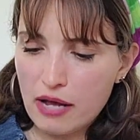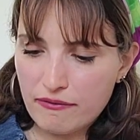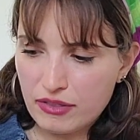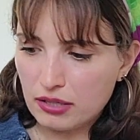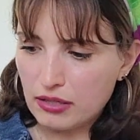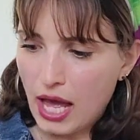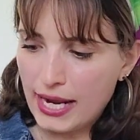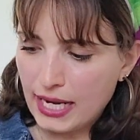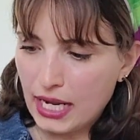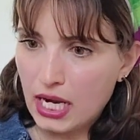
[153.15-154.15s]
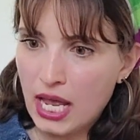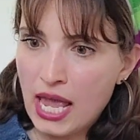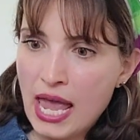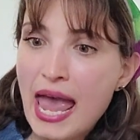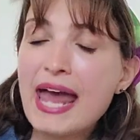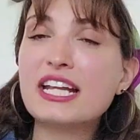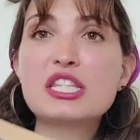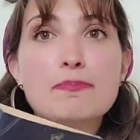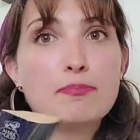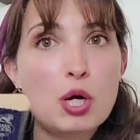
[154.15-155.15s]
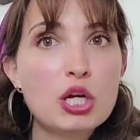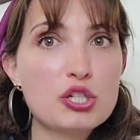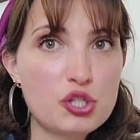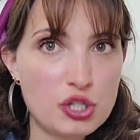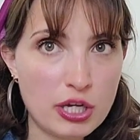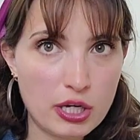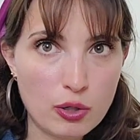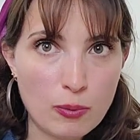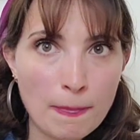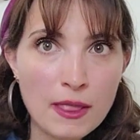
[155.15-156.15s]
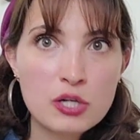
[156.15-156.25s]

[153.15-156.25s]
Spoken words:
of the Lion, and it's book 2.